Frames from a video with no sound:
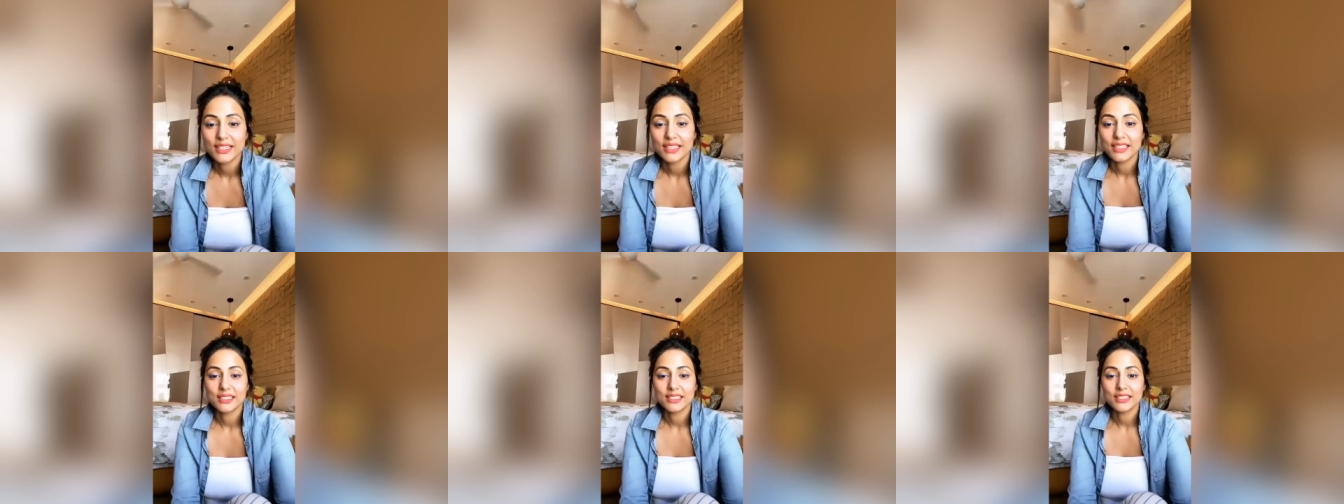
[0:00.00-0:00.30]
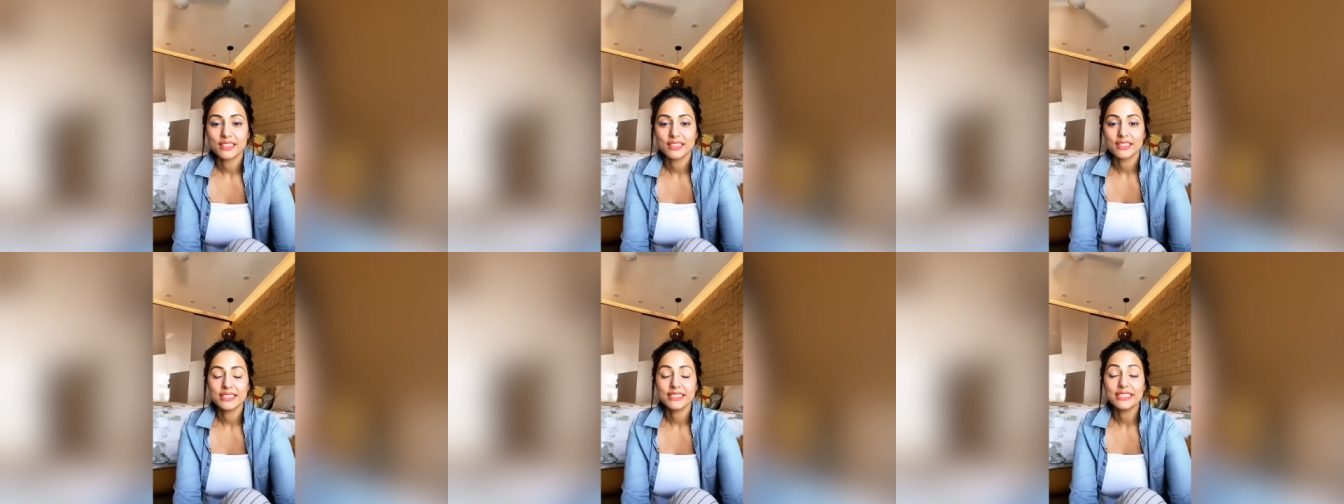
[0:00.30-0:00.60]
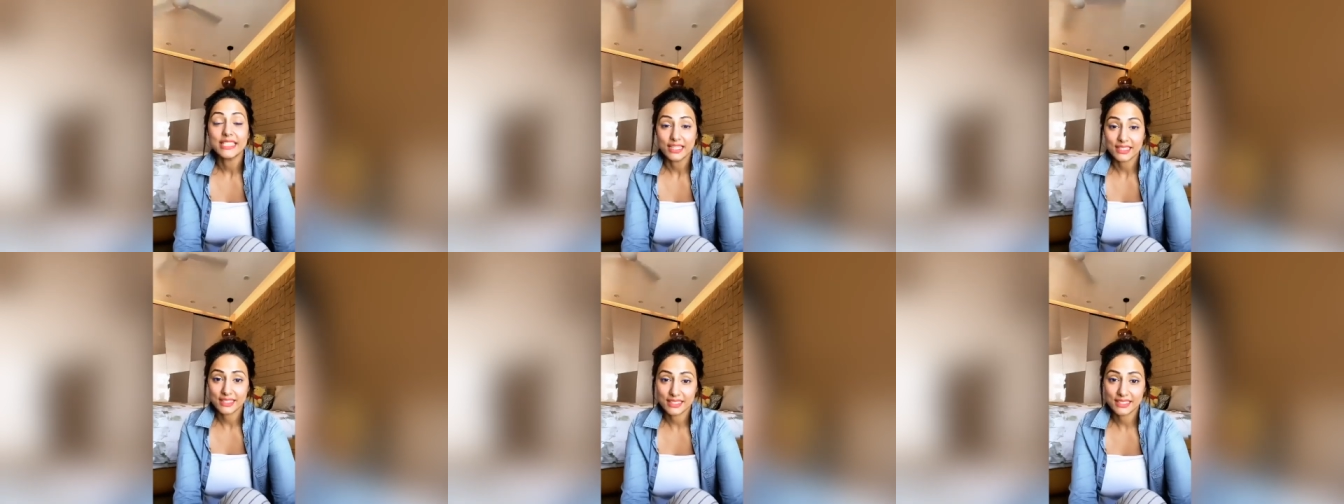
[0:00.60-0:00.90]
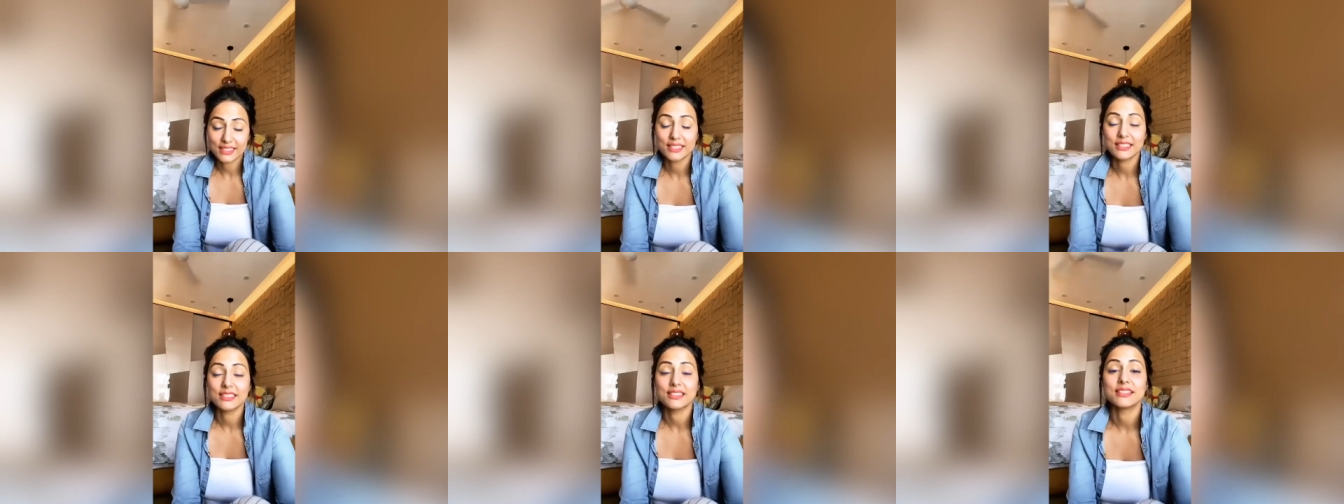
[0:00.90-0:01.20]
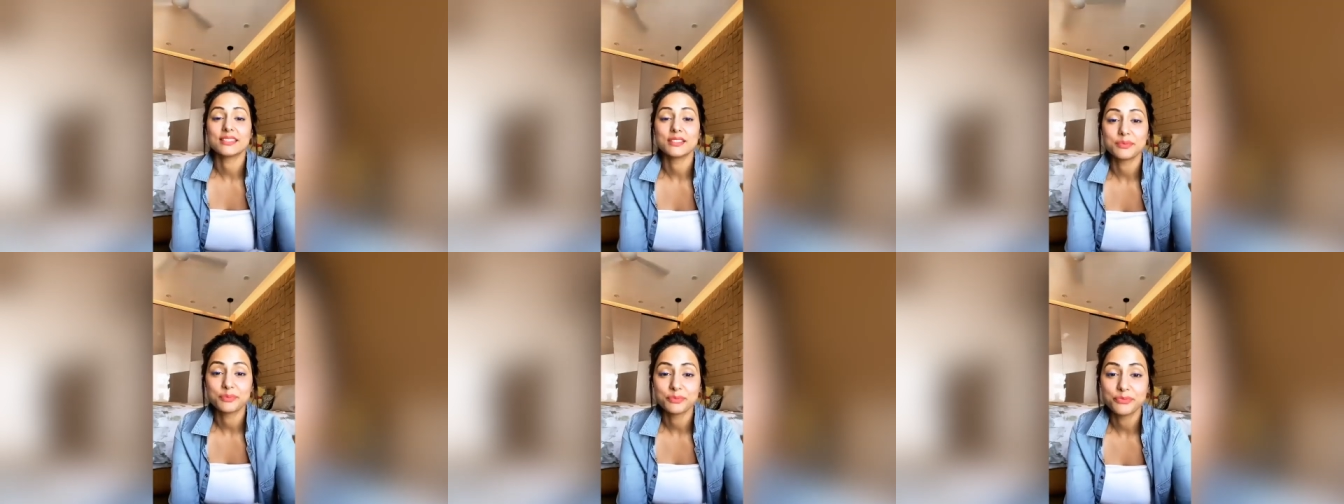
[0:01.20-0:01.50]
Yes,
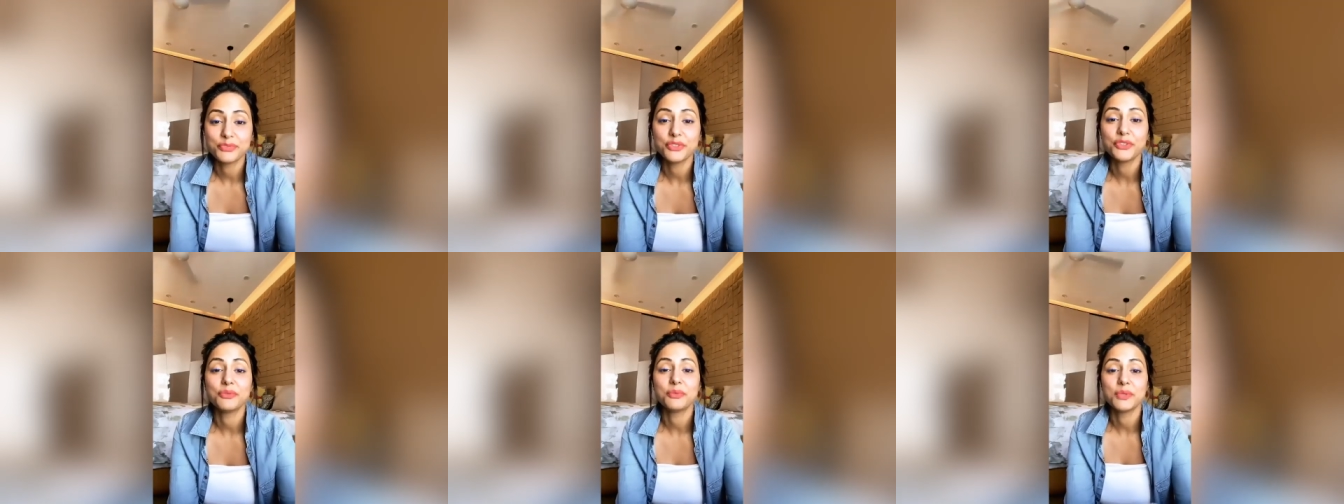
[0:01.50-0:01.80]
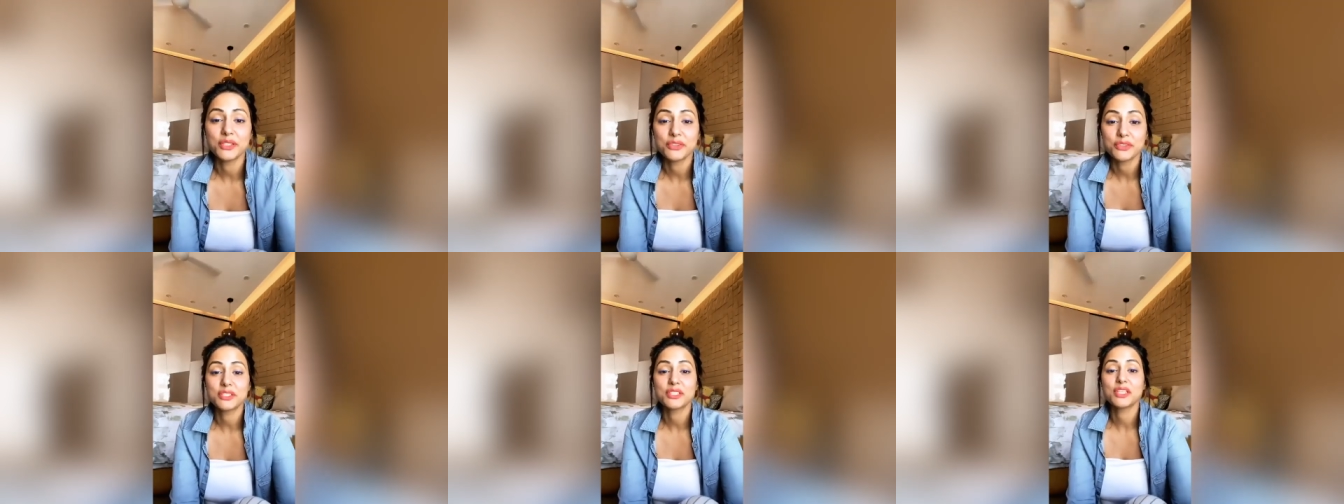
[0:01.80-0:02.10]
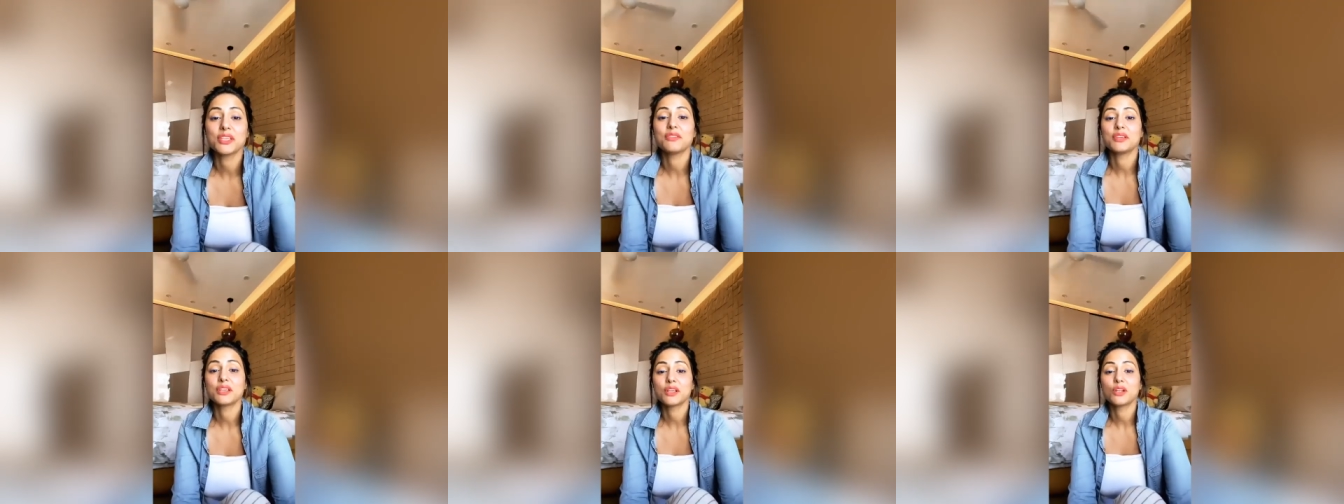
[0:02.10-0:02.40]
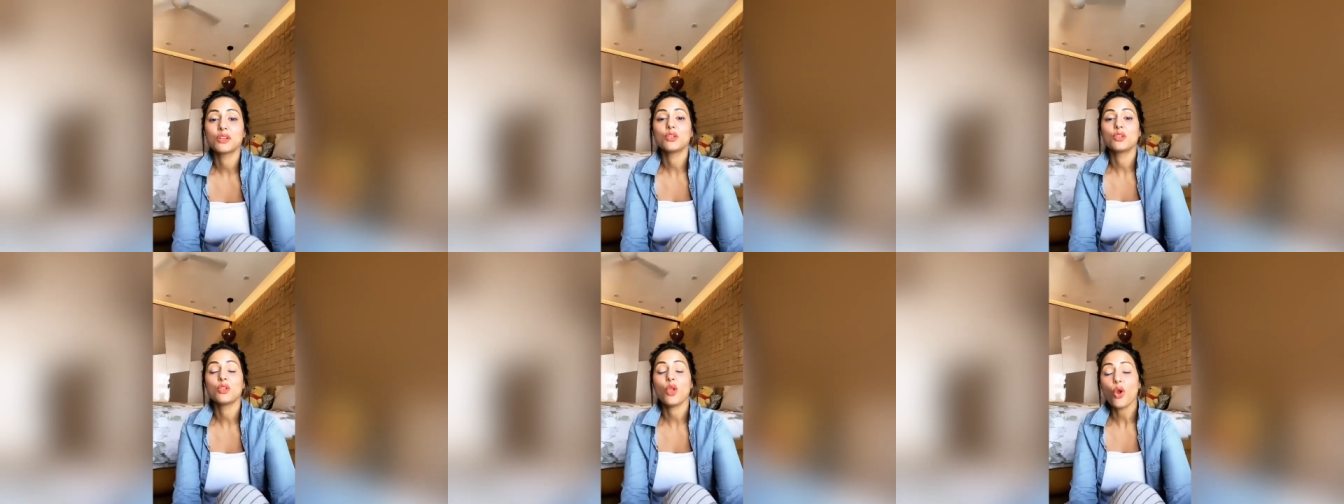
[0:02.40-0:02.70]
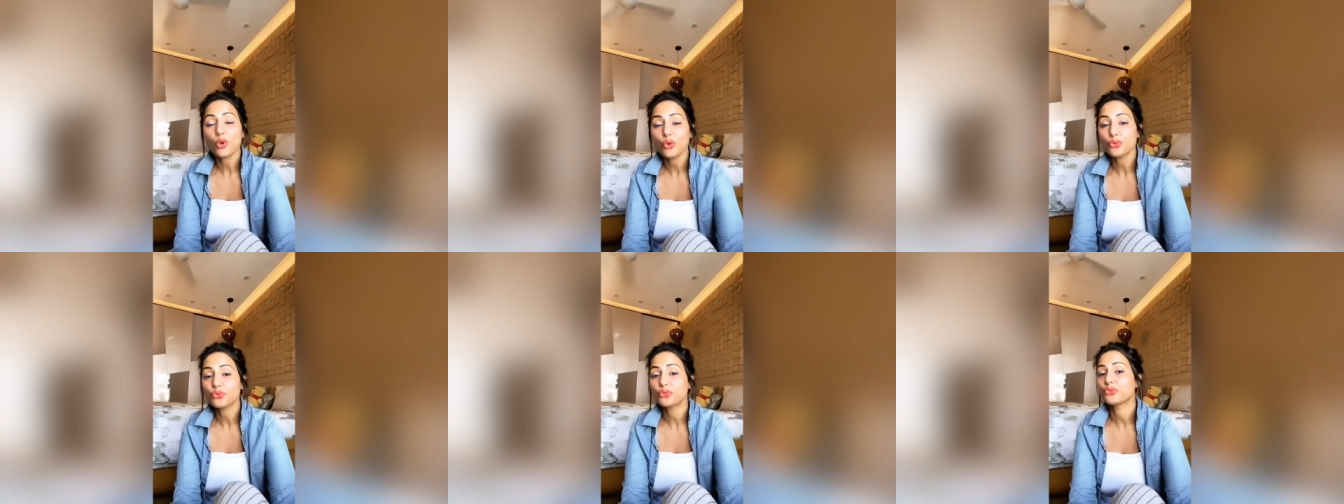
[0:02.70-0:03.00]
we've been receiving a
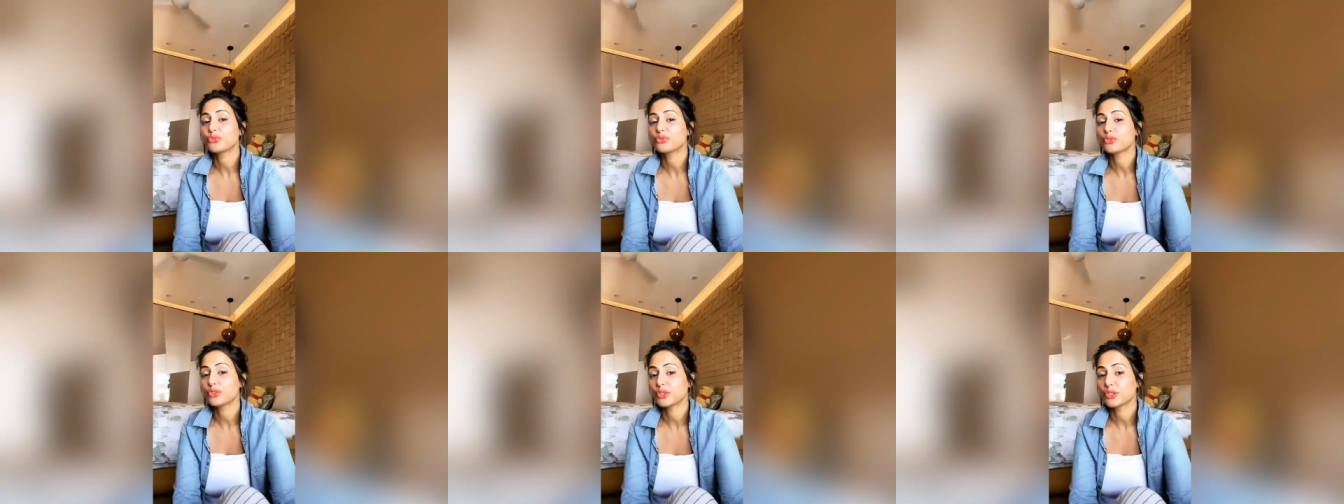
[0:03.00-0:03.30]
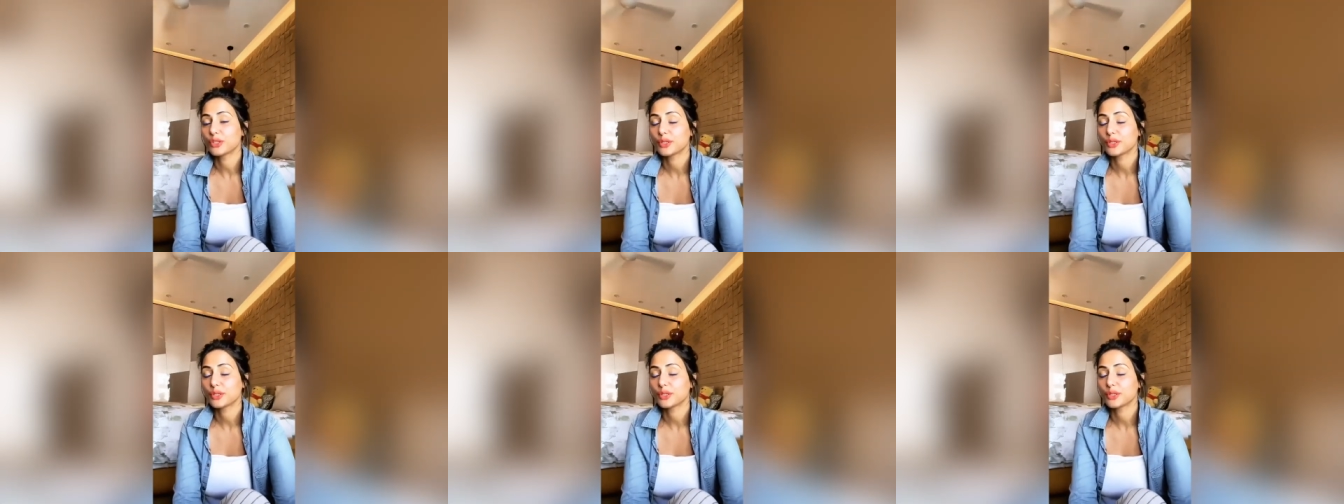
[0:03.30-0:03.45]
lot of